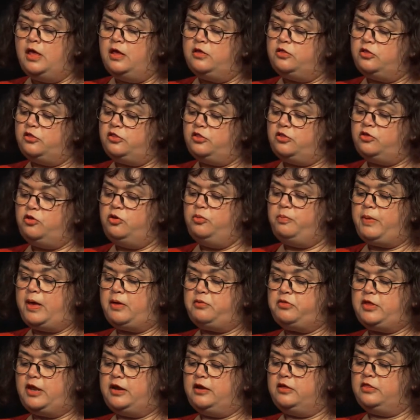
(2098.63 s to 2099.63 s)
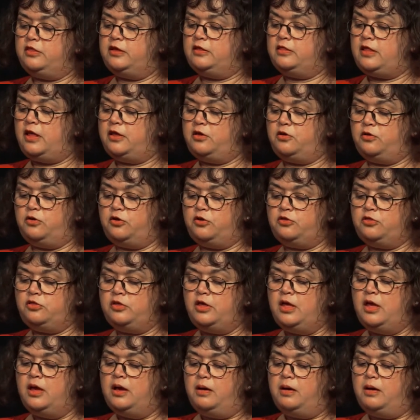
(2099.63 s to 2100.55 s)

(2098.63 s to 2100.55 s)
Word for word: to scoop out anything they could,